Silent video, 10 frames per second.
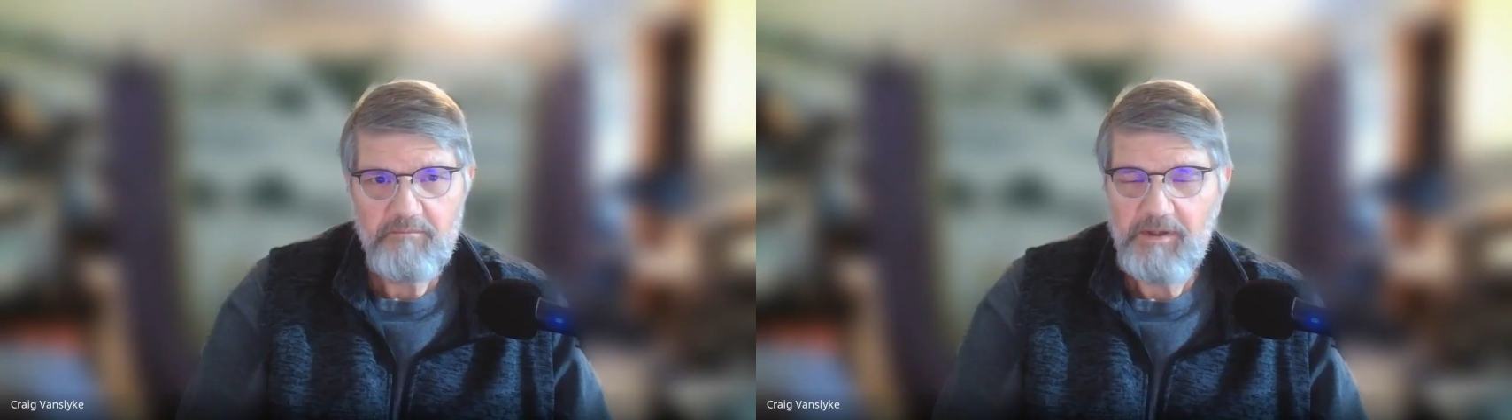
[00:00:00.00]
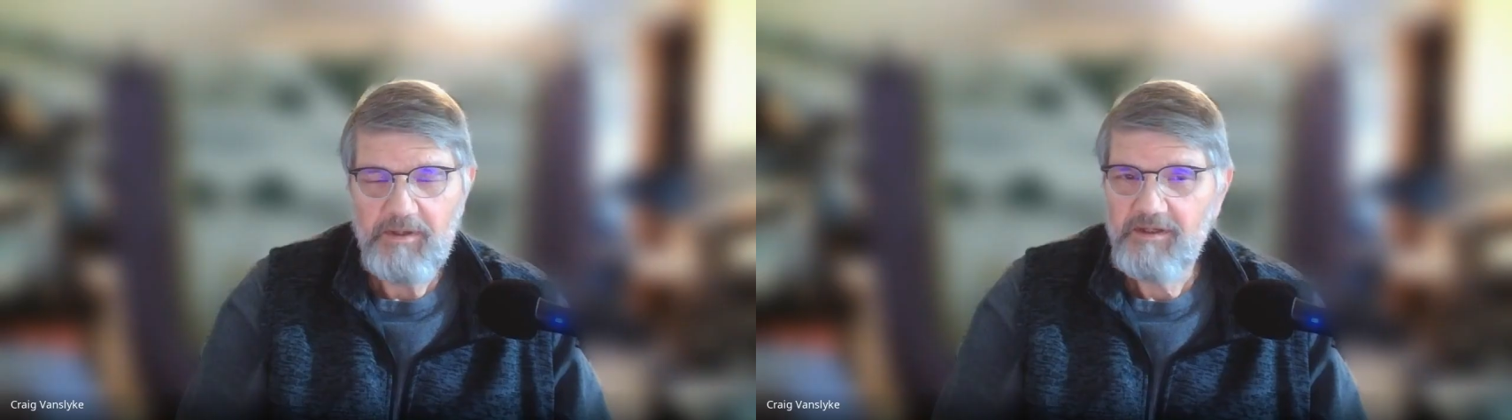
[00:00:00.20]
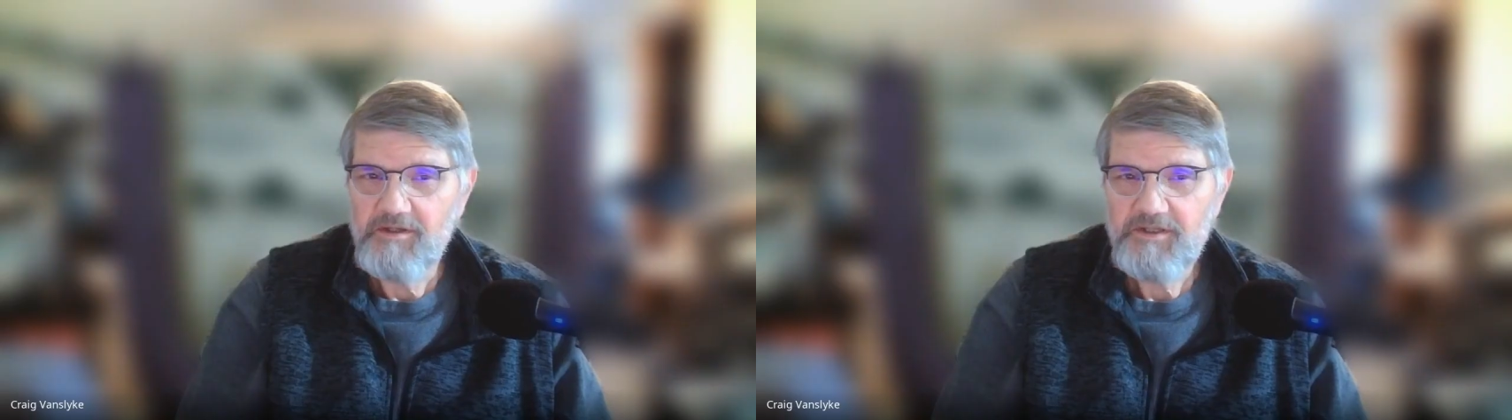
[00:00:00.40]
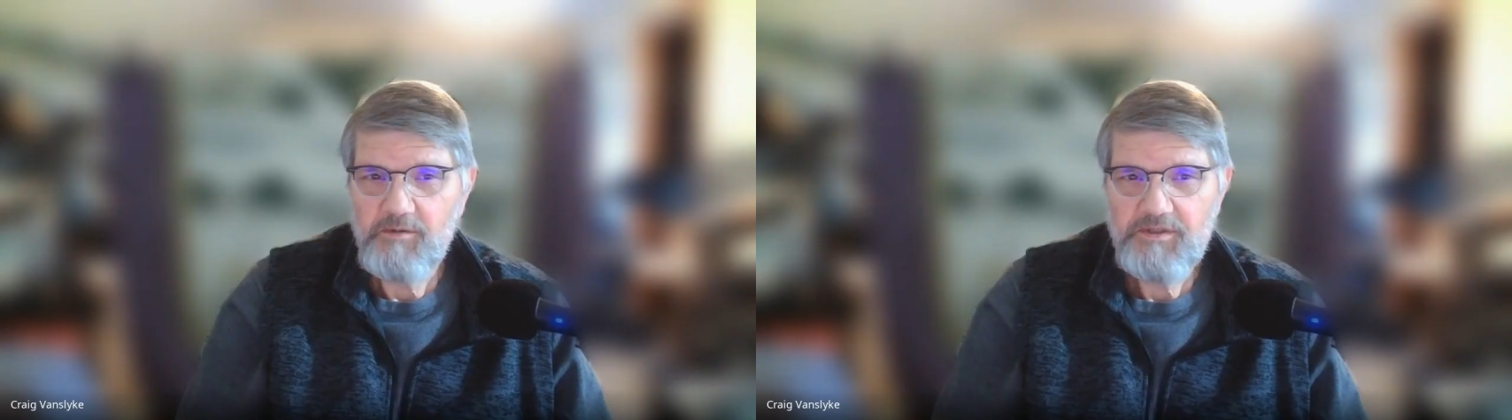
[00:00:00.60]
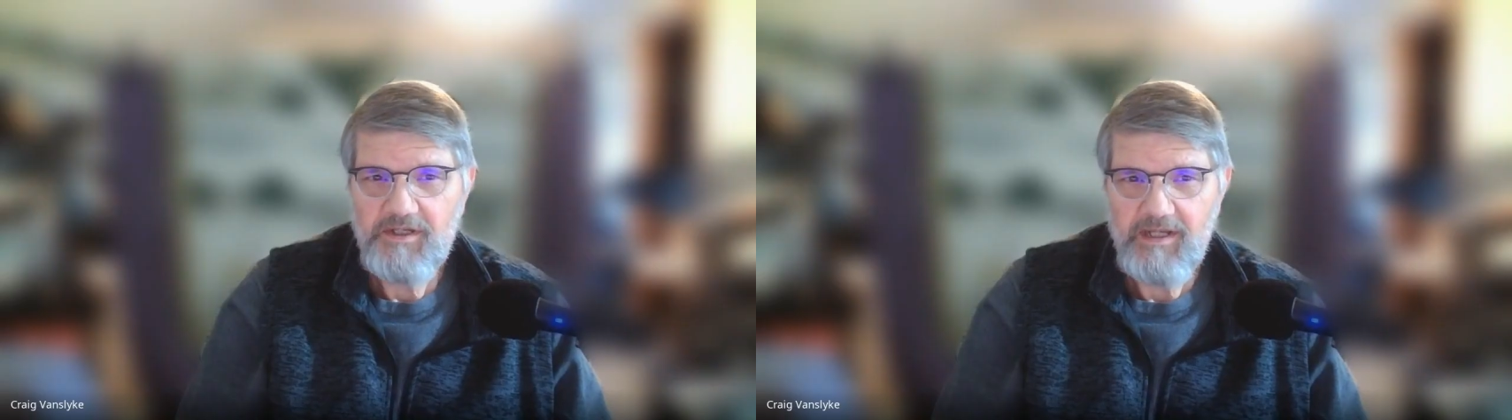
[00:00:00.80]
been an
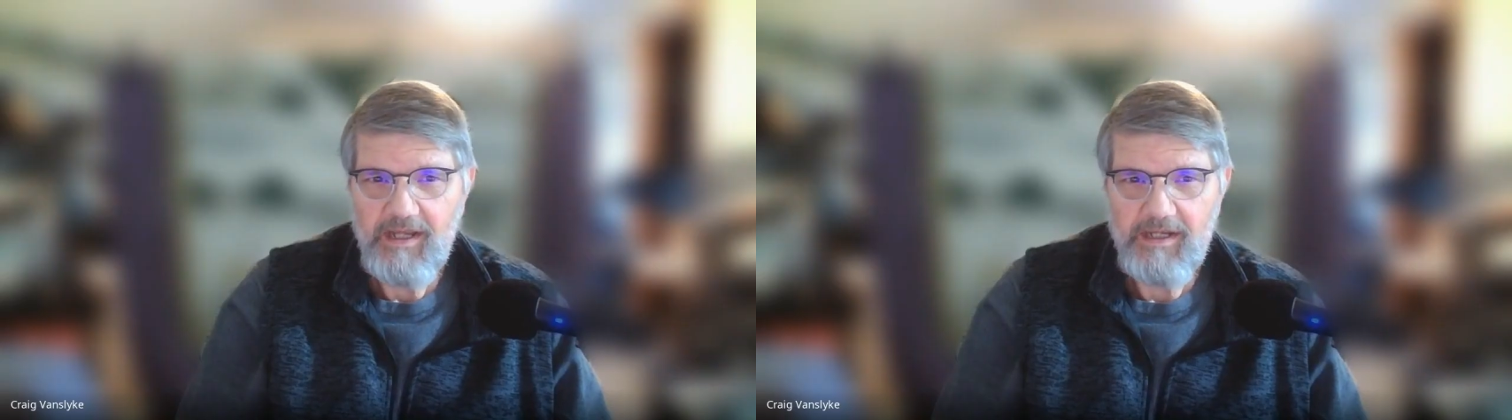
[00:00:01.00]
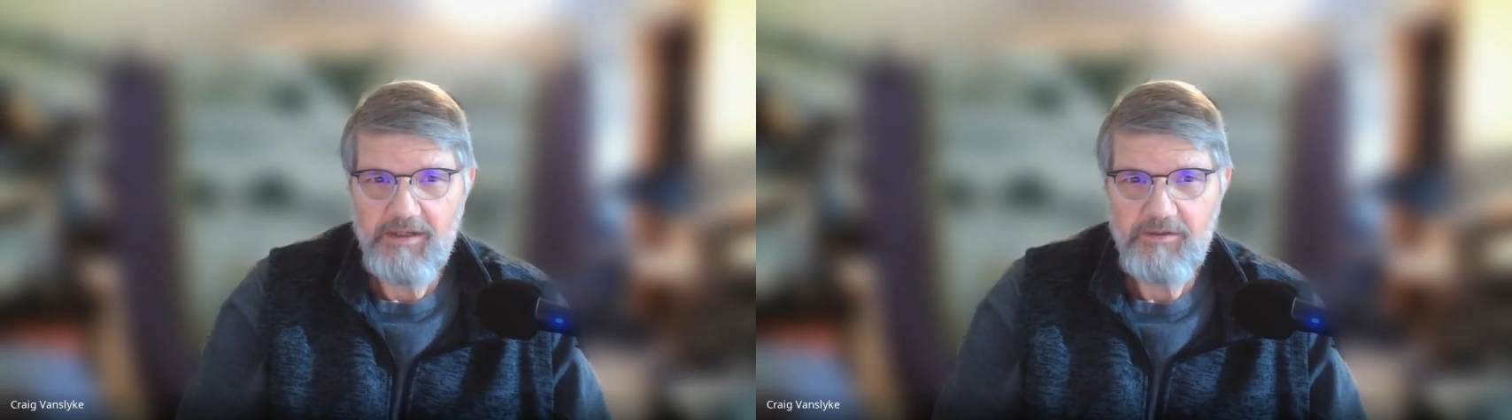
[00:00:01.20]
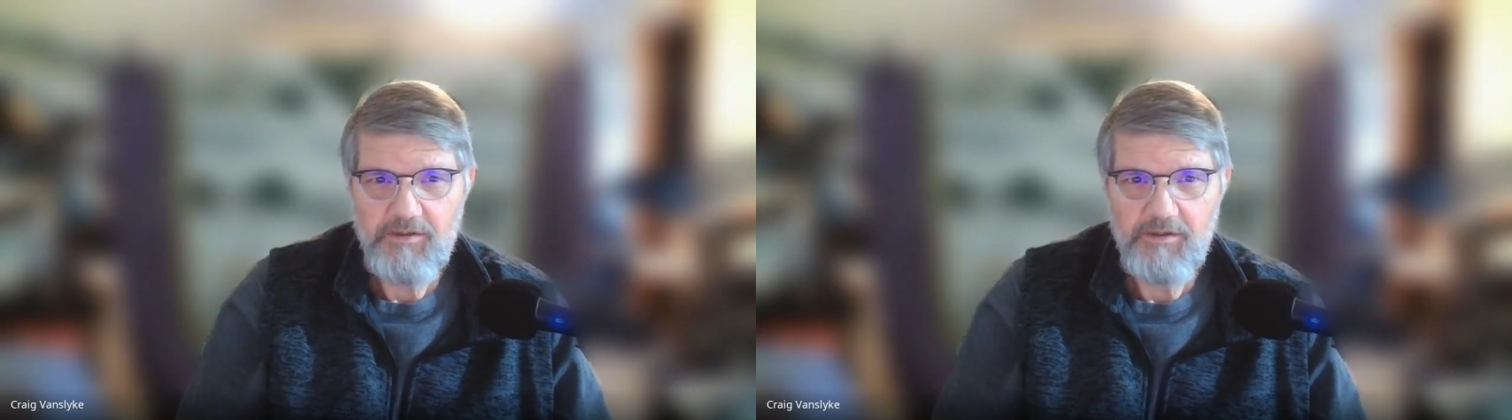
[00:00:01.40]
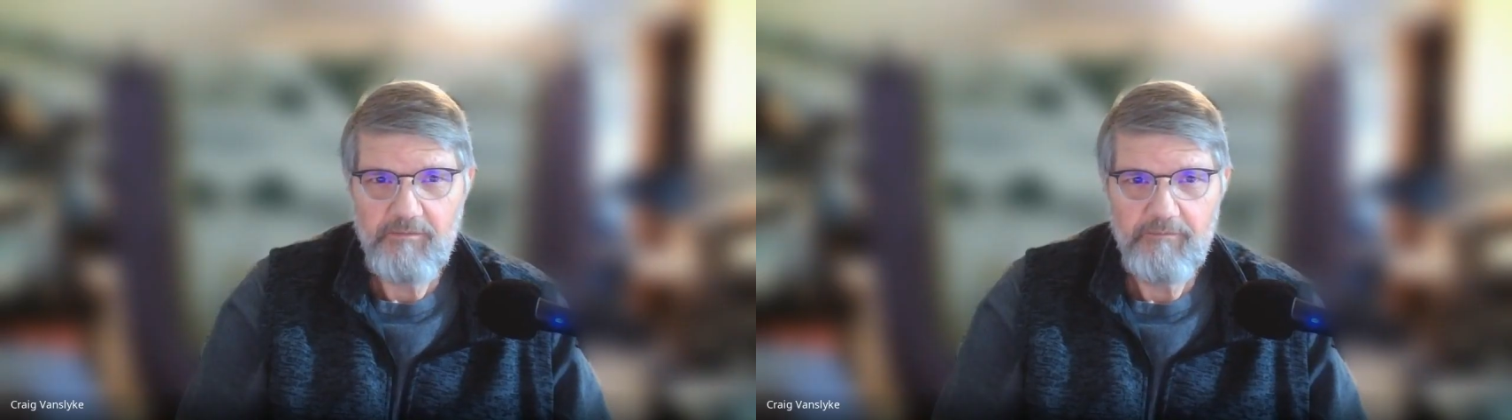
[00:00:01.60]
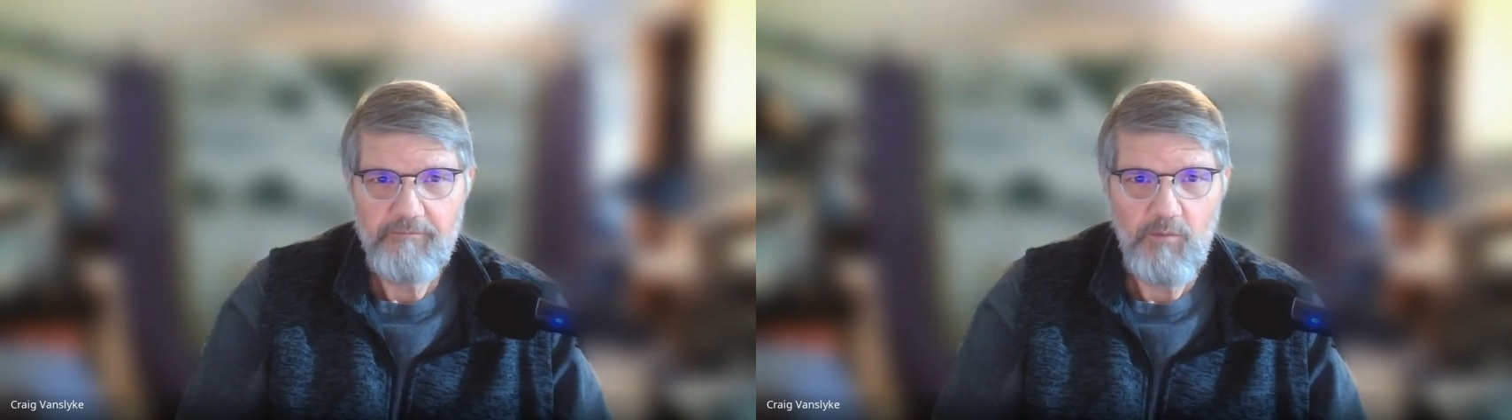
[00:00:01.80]
associate
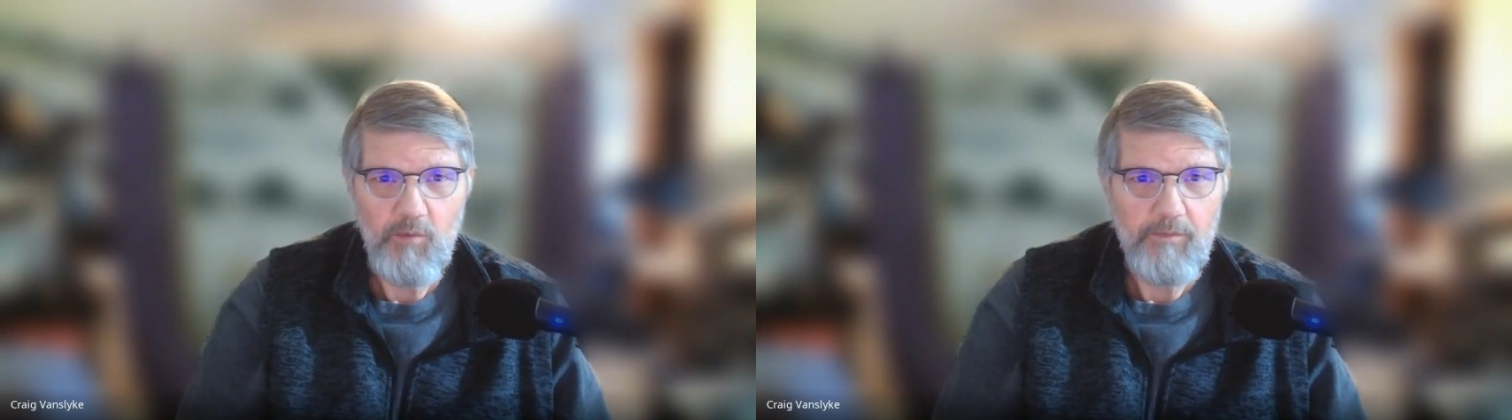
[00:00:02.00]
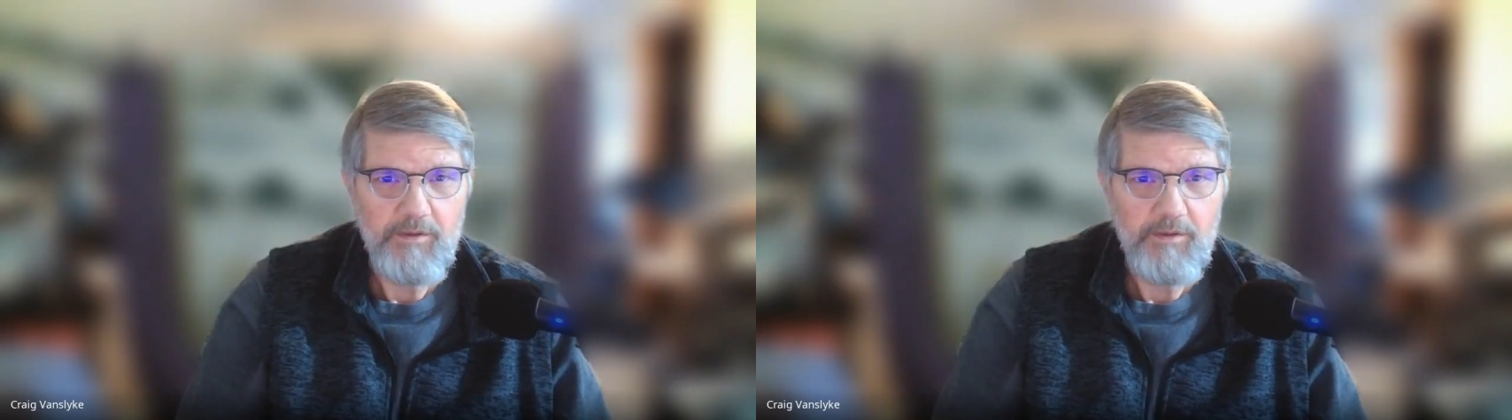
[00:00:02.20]
editor for